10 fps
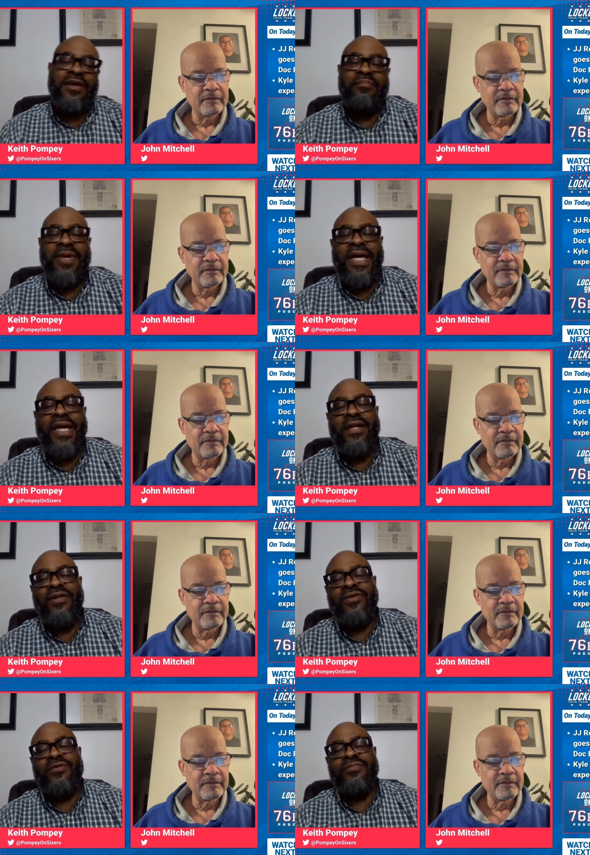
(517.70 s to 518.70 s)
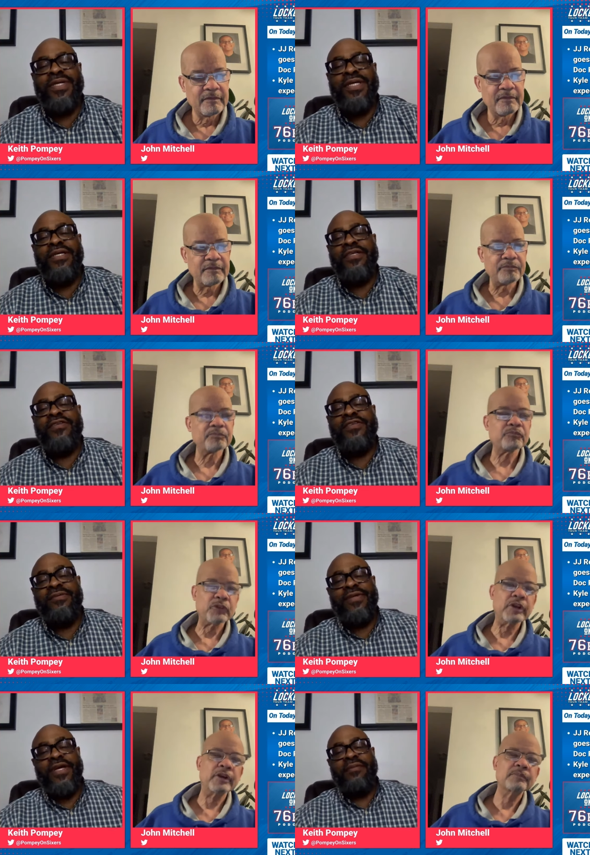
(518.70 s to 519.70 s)
Speaker 1: a bad look, man. It just
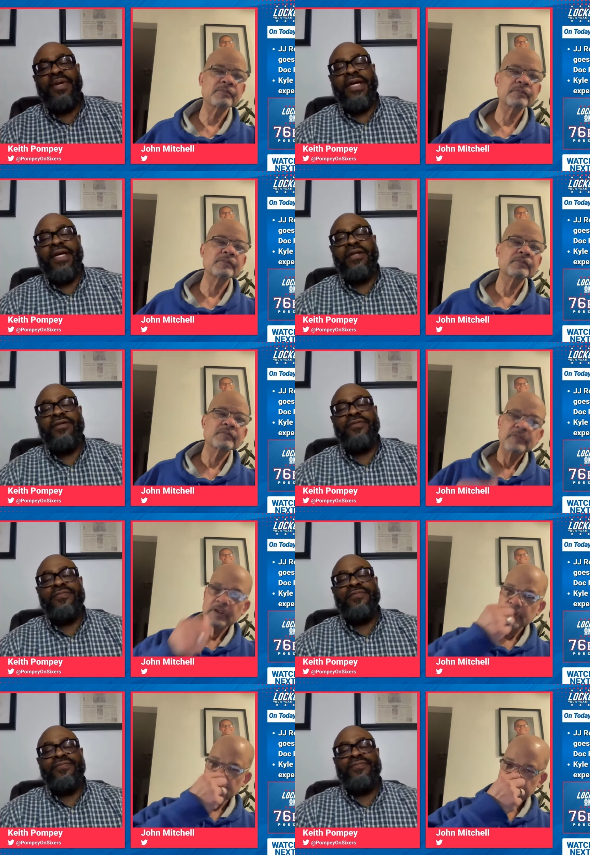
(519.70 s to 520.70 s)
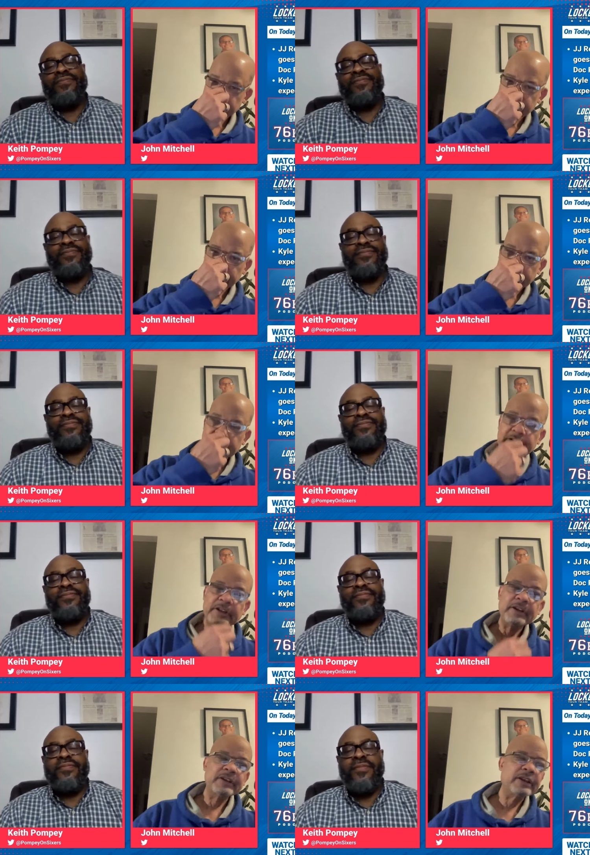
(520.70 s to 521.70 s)
seems like a bad look. Yeah,
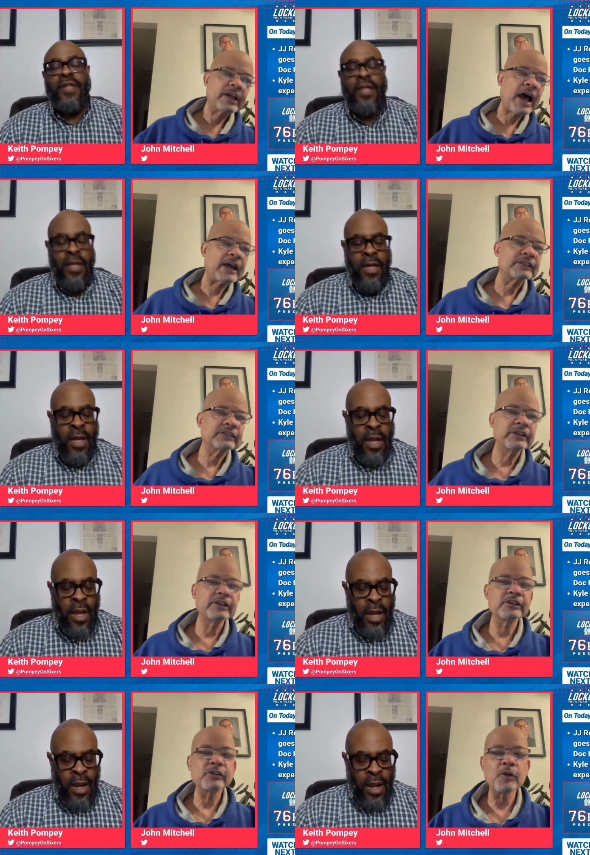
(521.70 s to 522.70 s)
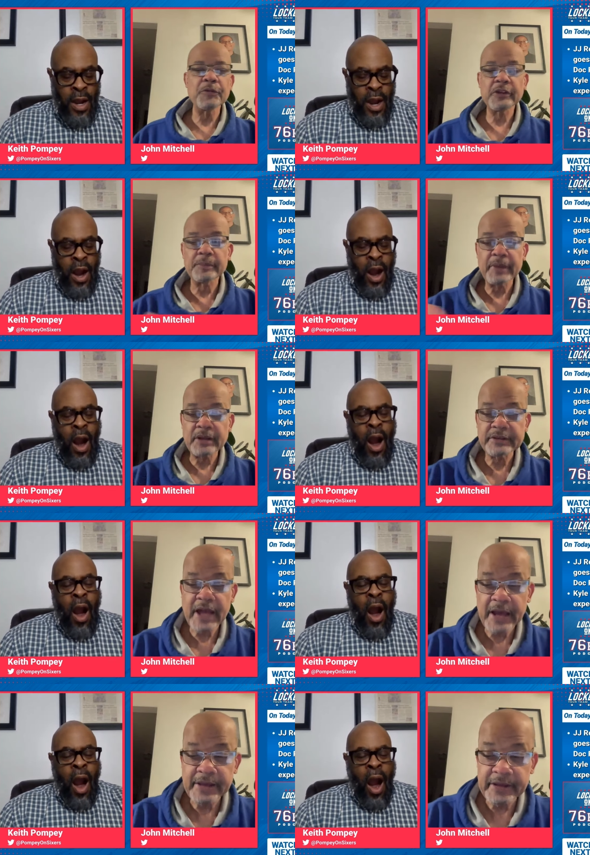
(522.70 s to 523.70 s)
and honestly, you know, this whole thing about
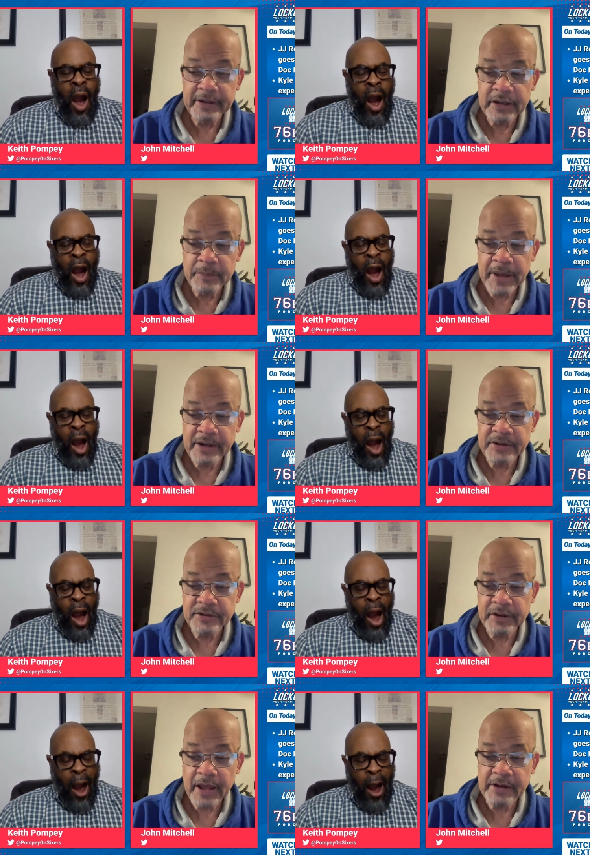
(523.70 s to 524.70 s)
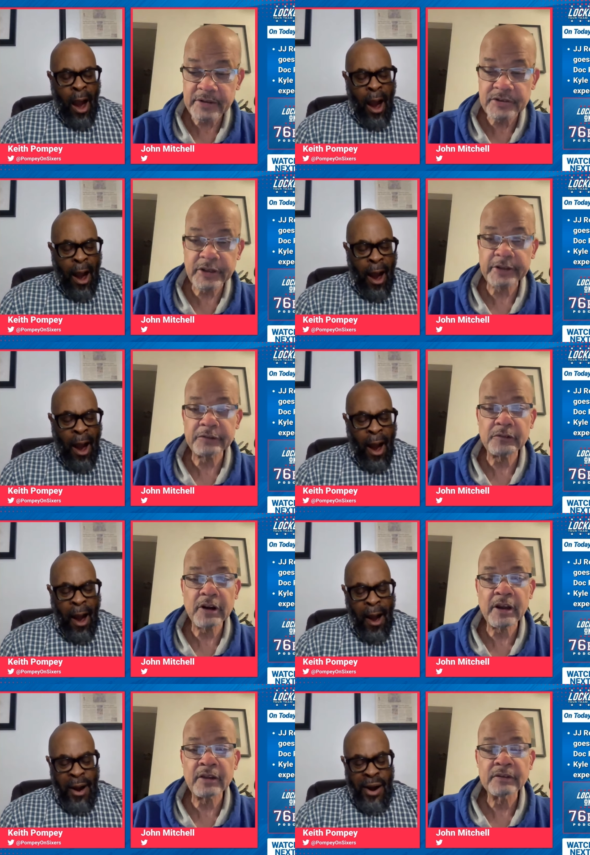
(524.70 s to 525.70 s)
Doc getting them out of the second
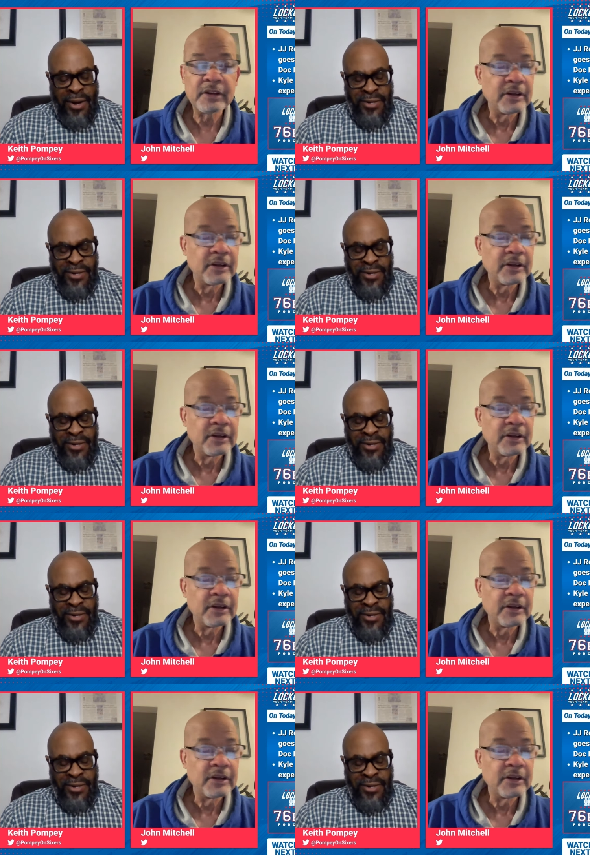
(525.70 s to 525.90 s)
round,